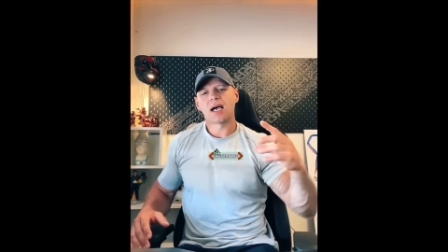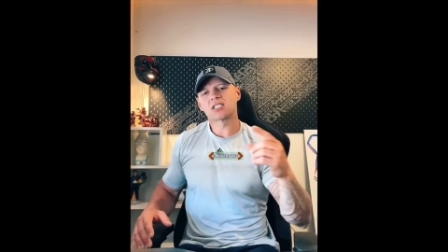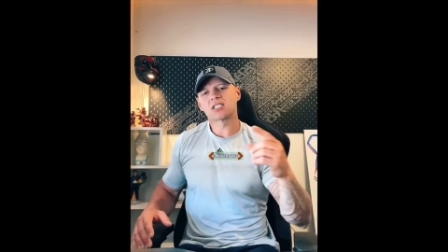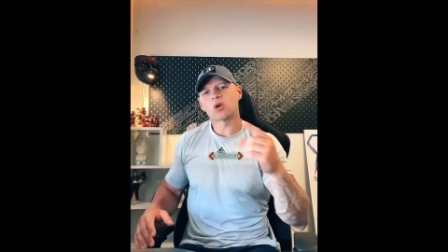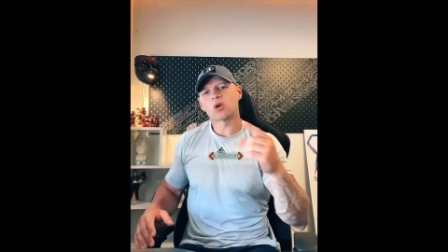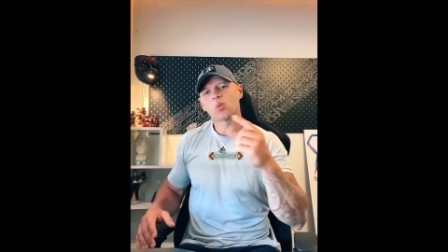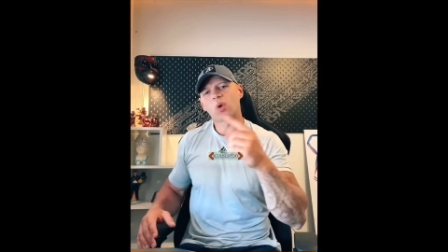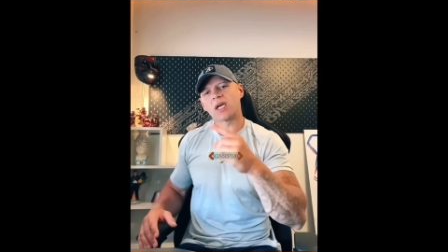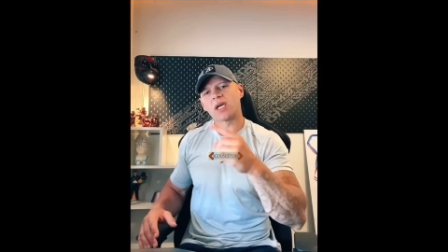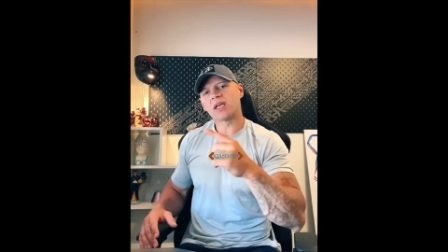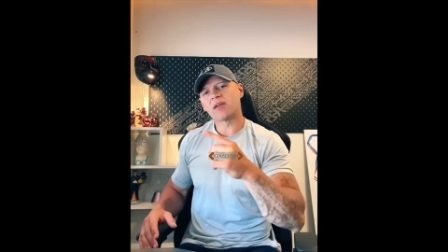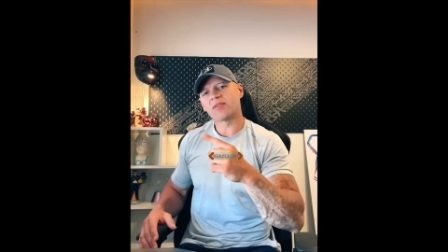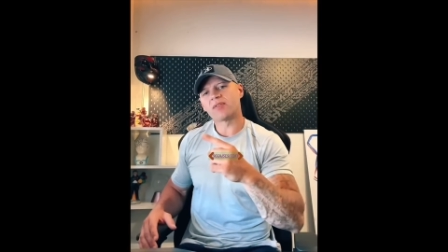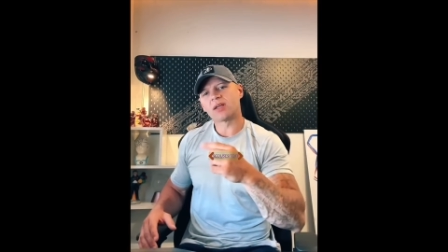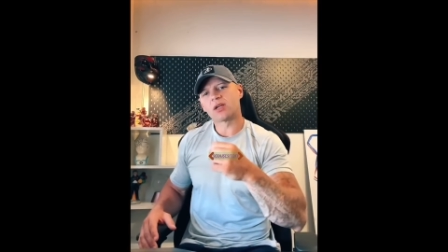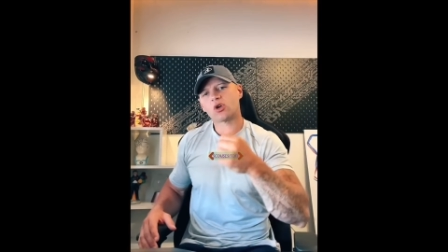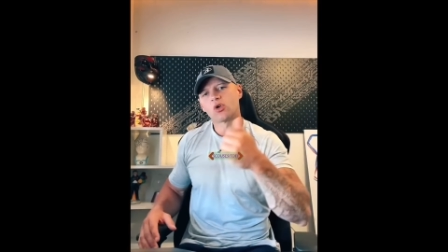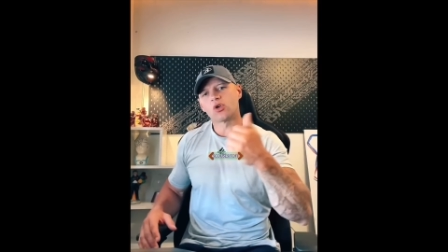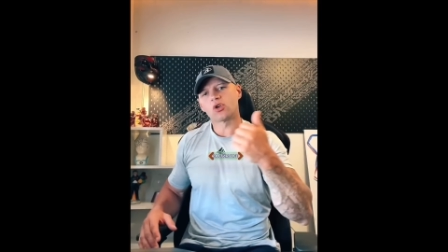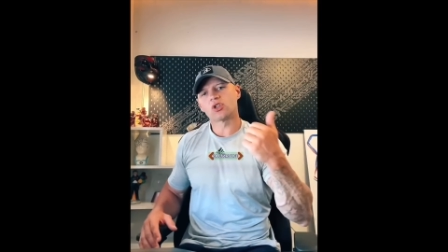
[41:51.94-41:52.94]
as a way of
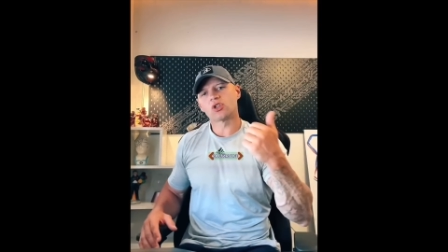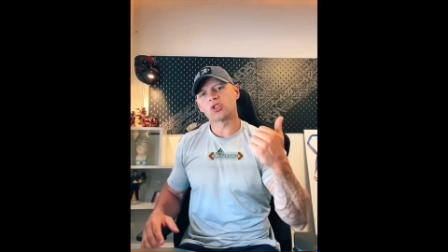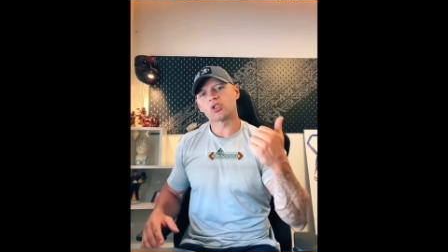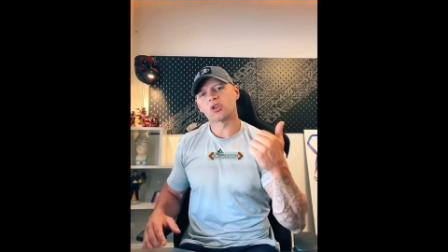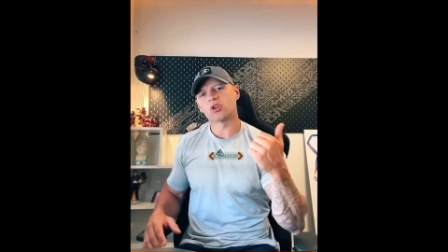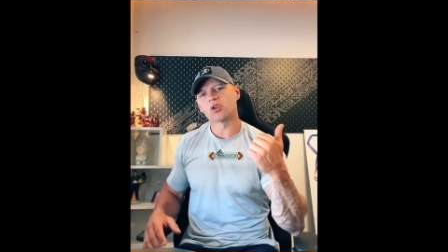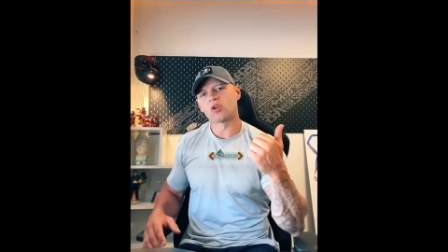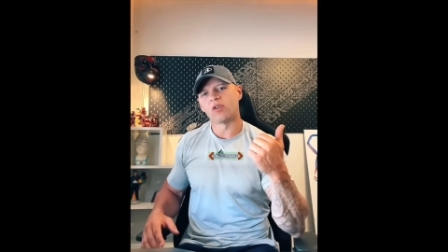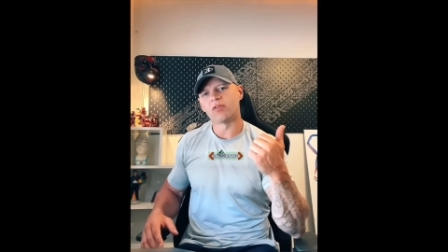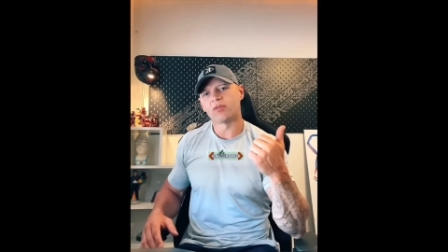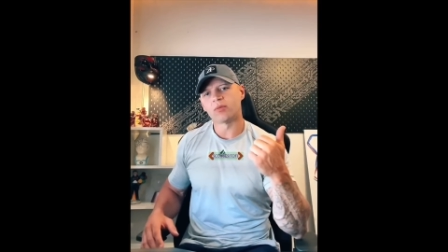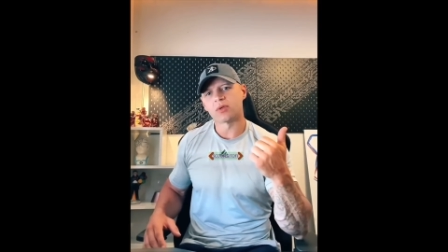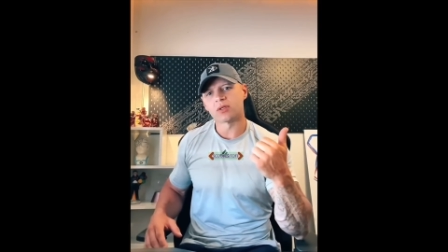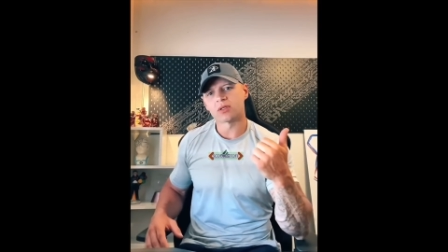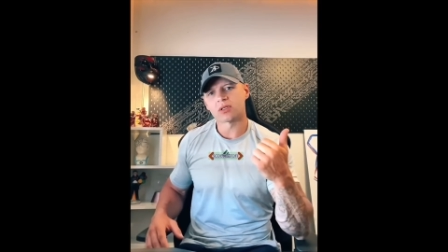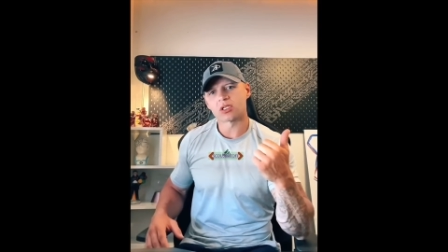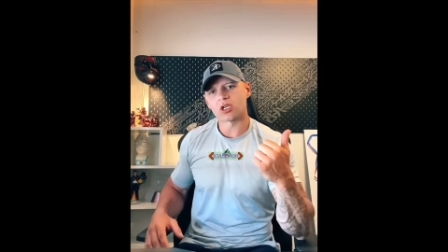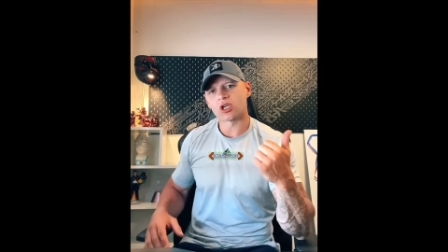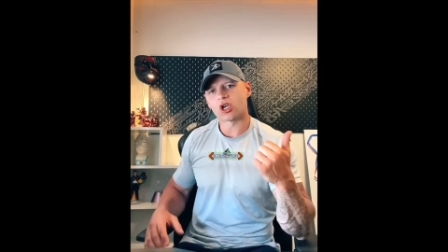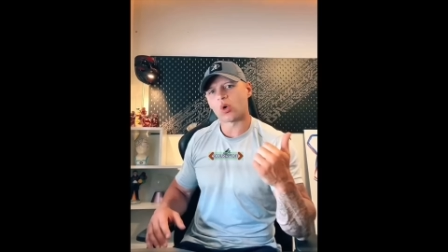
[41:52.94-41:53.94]
encouraging the
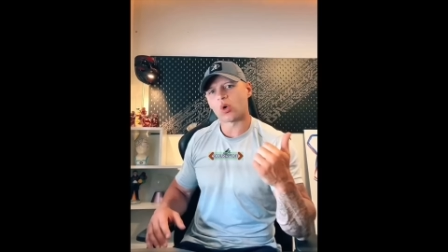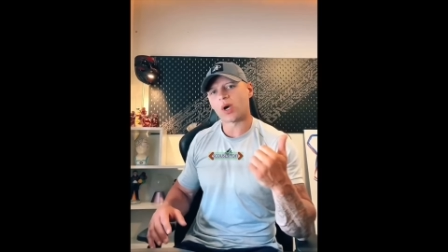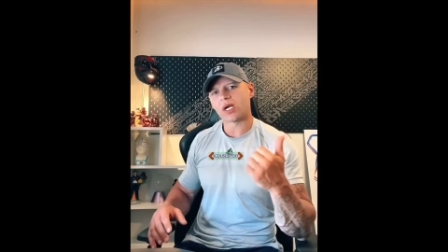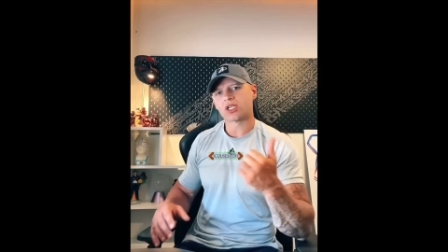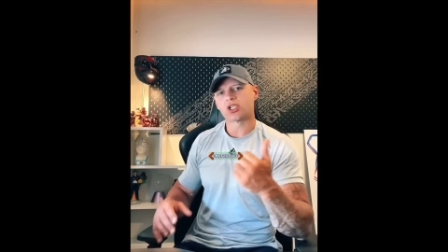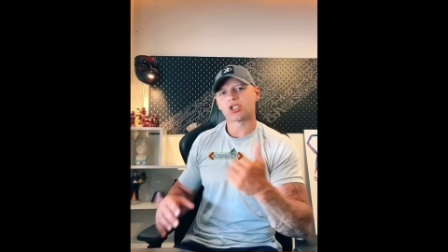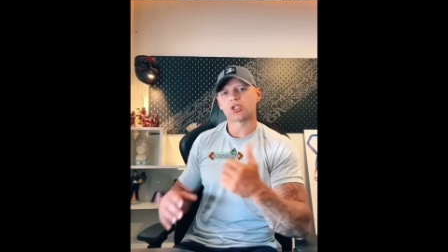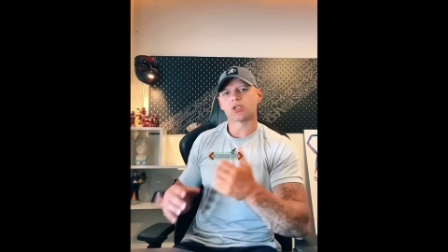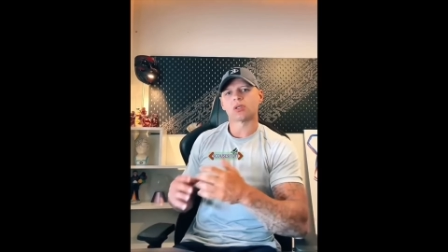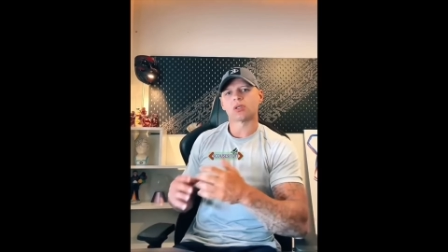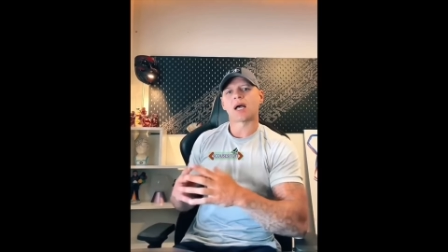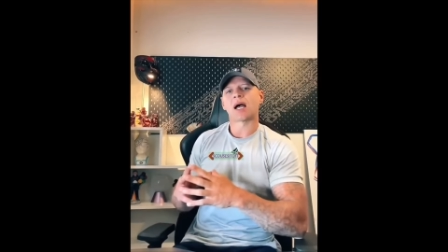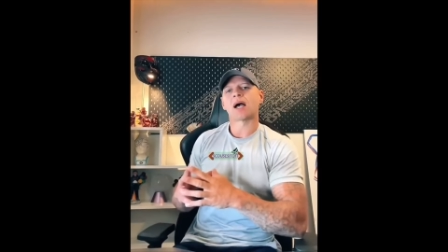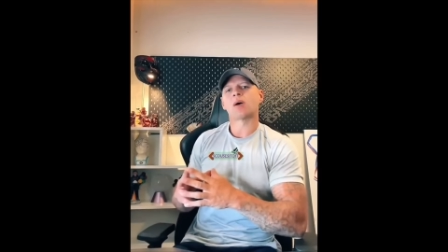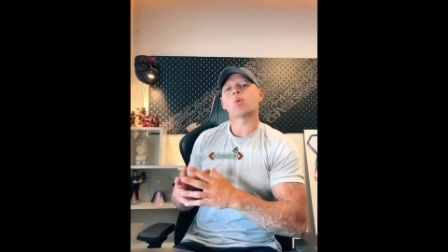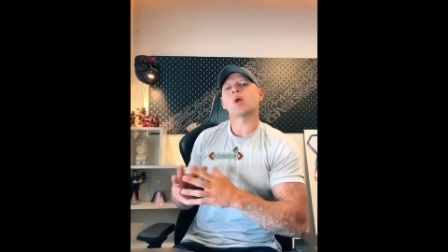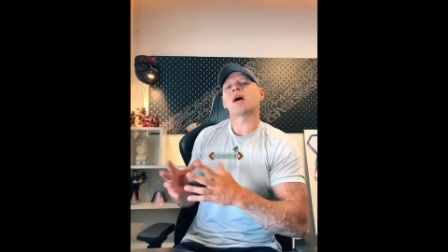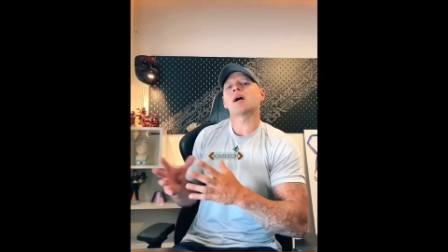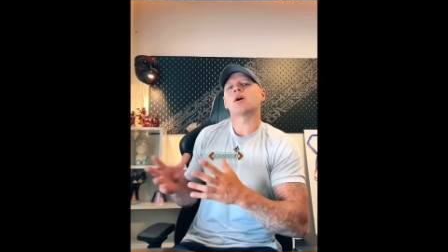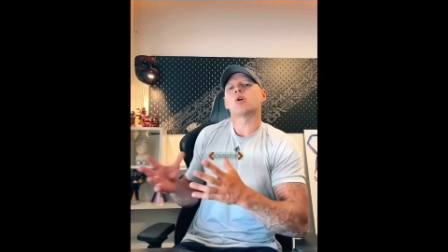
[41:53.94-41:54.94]
government to question,
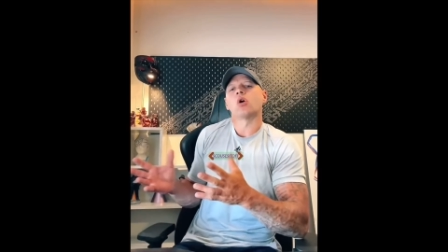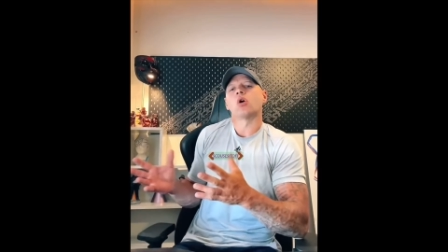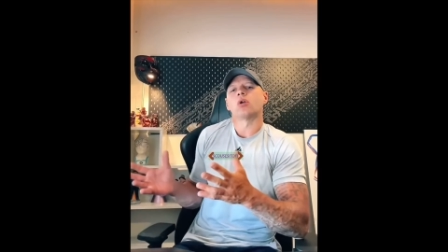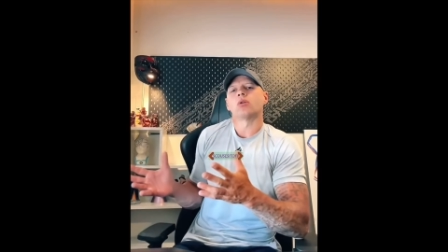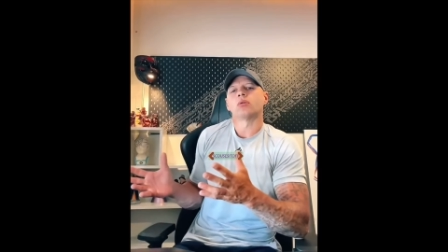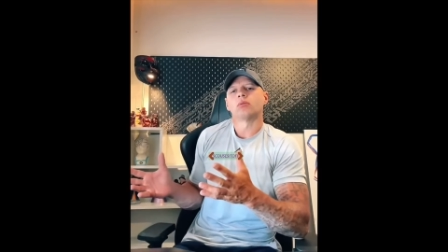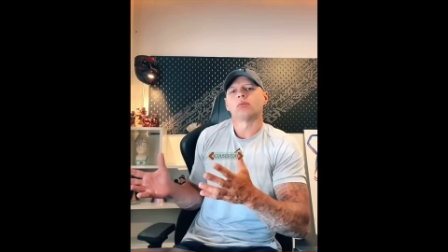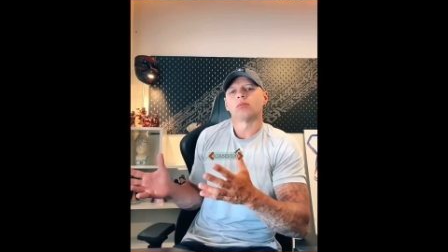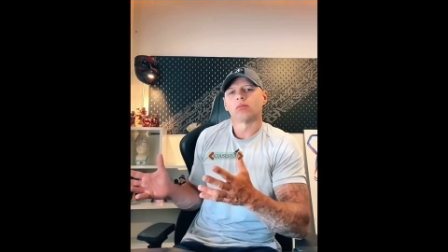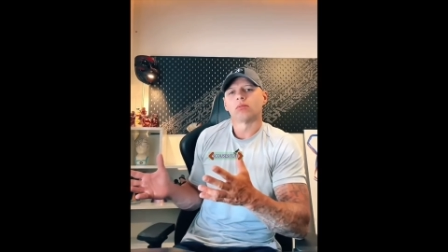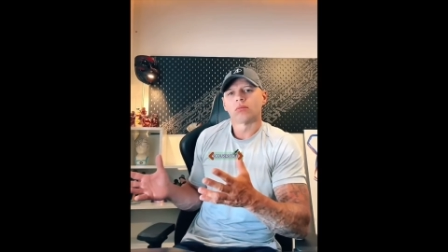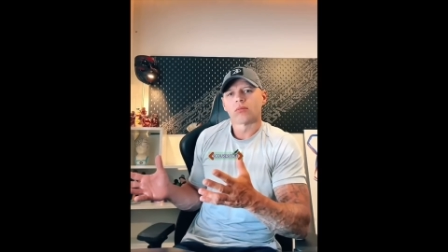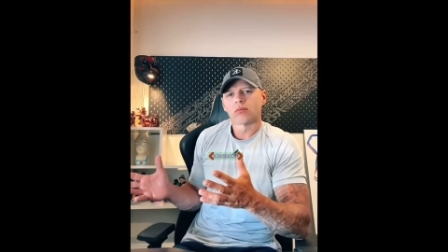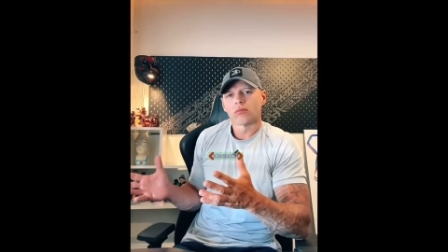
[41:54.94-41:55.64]
and hang on,